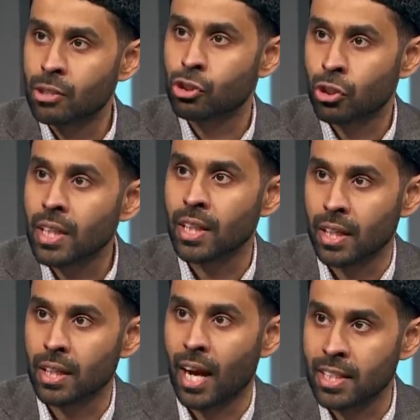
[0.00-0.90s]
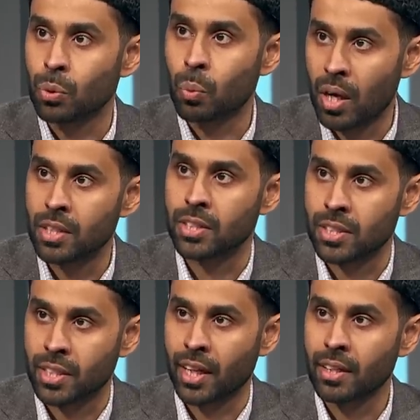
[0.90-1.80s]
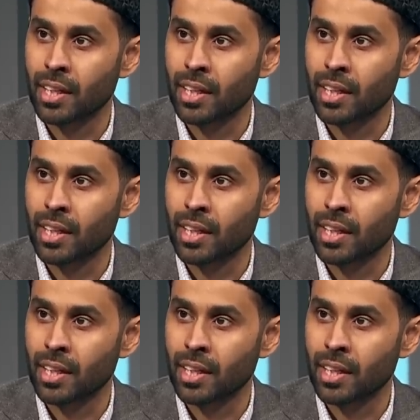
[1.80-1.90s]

literally as the words are said,